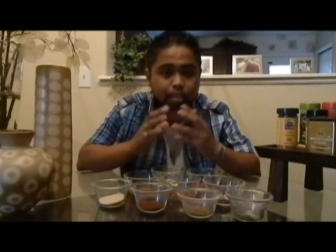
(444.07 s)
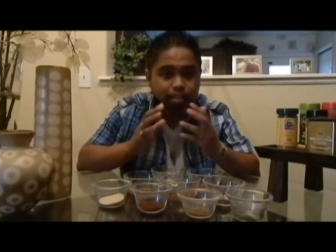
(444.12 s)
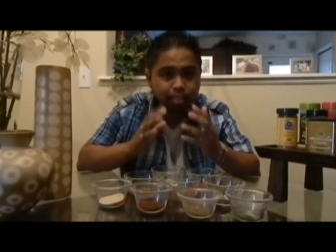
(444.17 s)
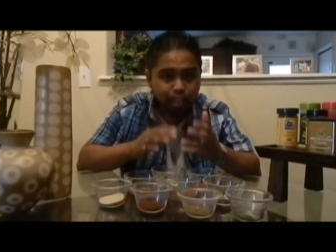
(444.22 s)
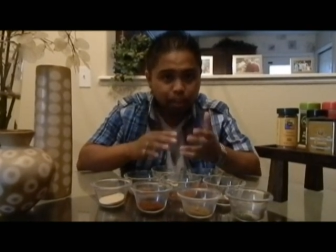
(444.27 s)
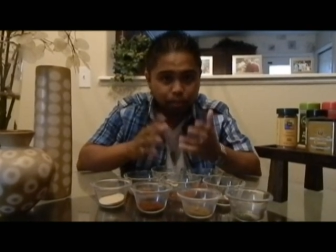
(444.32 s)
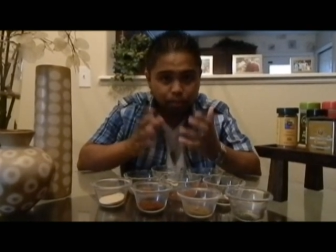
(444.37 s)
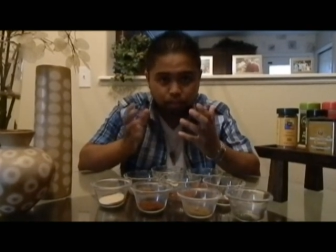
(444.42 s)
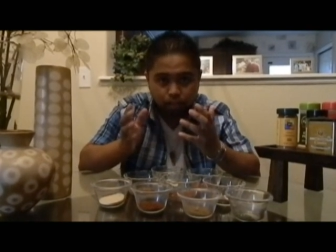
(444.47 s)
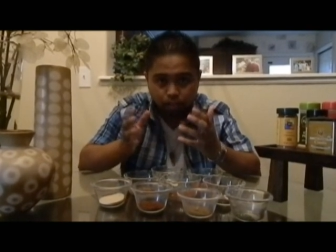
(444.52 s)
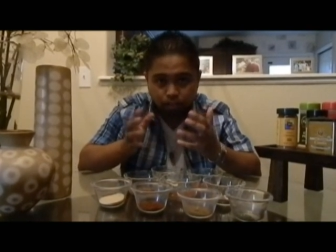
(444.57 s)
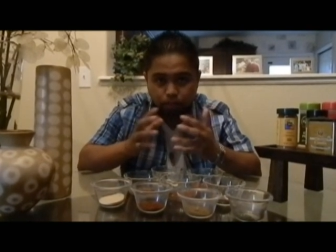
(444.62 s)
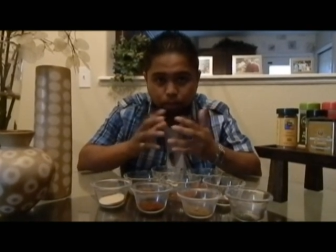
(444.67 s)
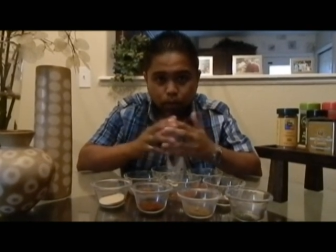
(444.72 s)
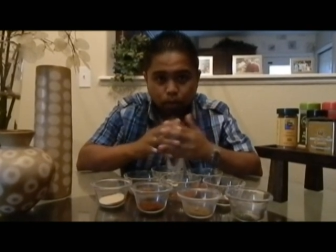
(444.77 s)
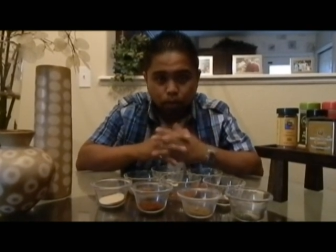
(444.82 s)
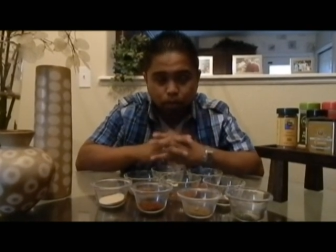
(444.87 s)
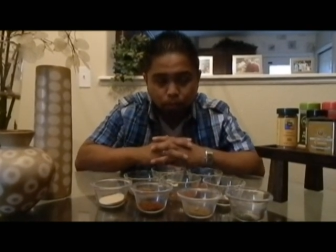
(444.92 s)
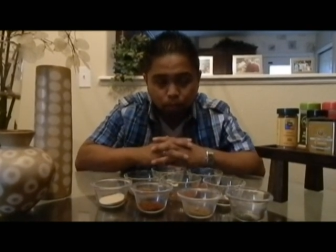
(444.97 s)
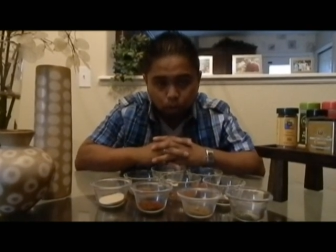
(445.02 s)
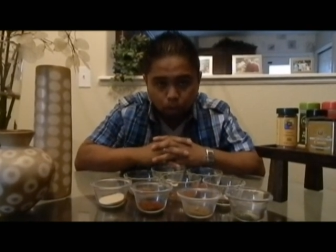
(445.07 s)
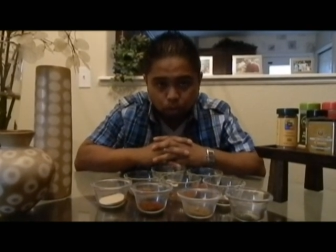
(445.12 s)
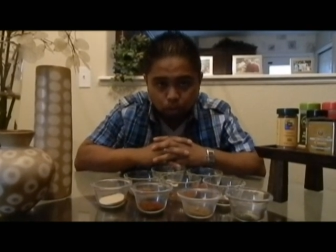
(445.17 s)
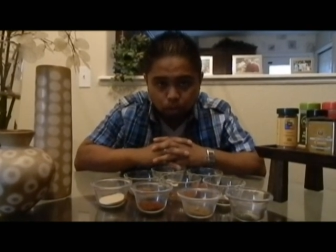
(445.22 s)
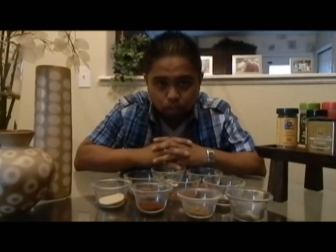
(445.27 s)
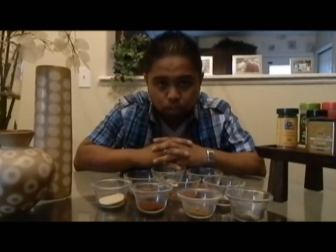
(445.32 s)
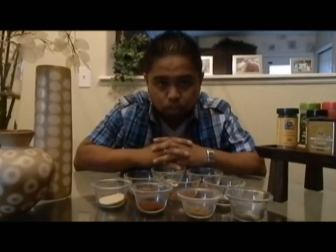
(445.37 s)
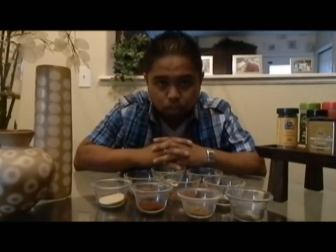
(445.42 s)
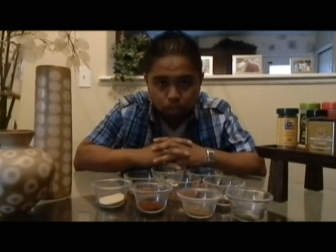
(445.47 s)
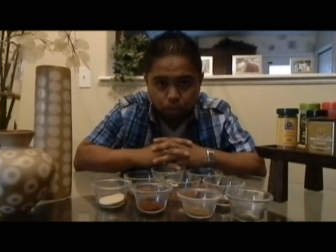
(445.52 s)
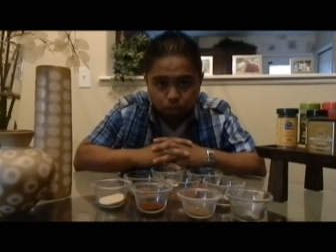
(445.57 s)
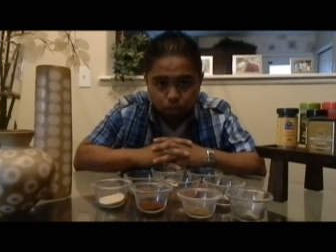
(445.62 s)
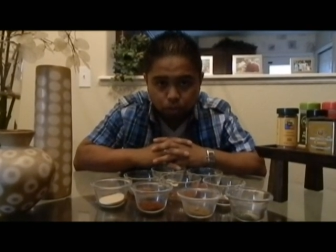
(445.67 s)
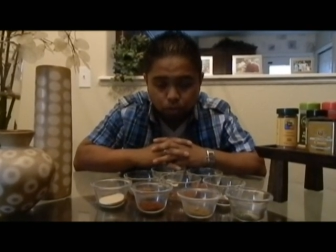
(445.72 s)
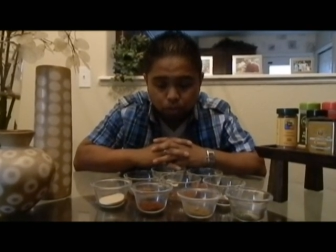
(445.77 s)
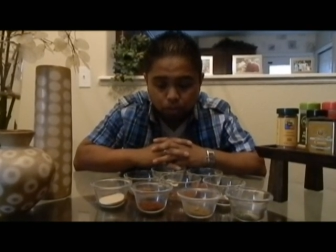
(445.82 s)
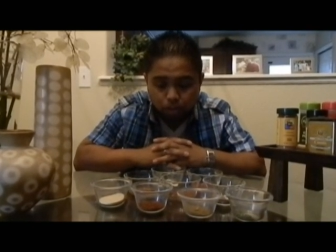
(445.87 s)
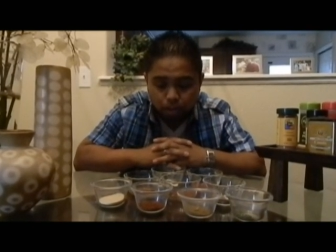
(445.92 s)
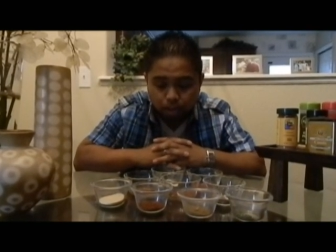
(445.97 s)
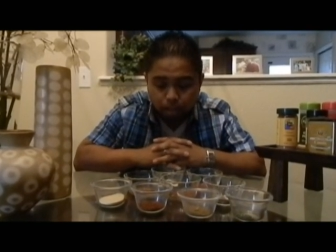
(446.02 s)
definitely food it forward
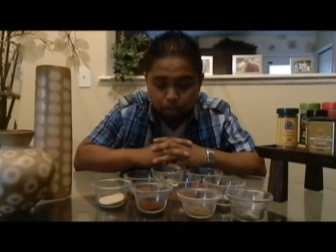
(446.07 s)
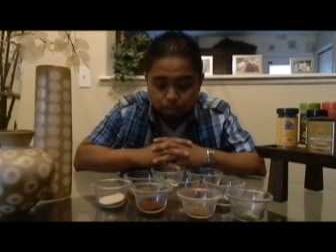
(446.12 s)
to